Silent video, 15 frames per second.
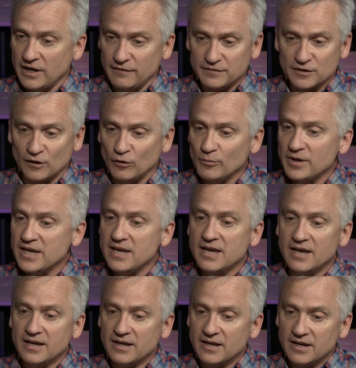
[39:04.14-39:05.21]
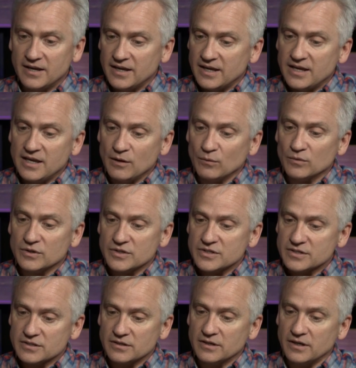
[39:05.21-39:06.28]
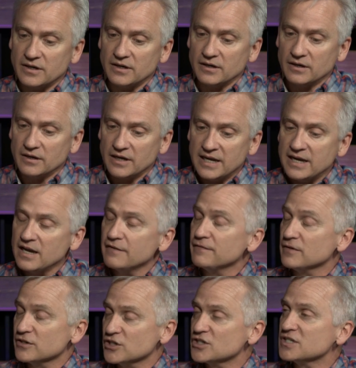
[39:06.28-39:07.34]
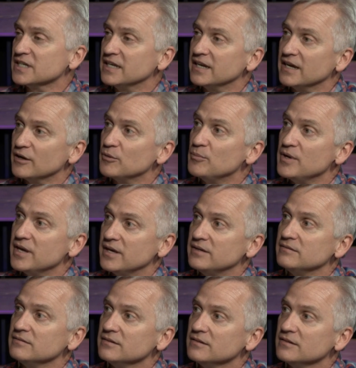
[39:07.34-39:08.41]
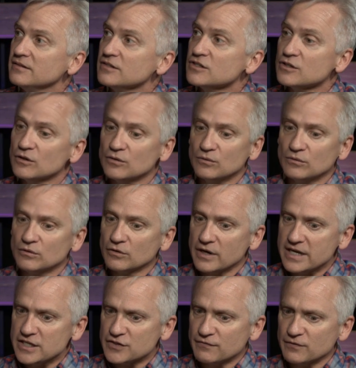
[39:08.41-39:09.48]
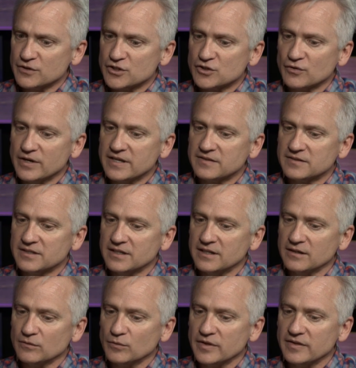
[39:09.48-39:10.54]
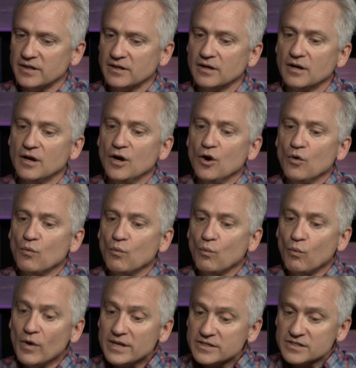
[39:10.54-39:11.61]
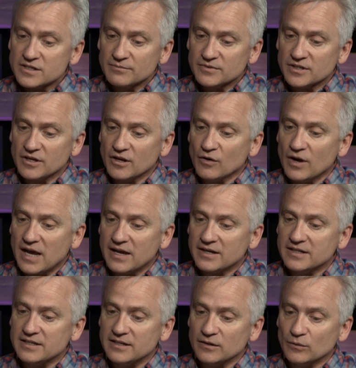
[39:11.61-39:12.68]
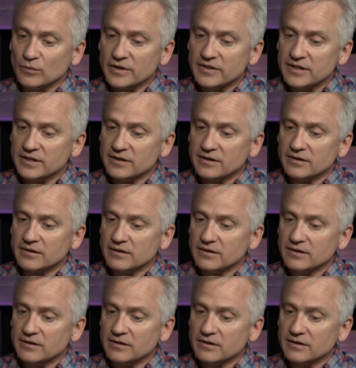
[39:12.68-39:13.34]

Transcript: have told me it was uh, an effort just to get out of bed. So, grace for strength to deal with it, wisdom to know how to deal with it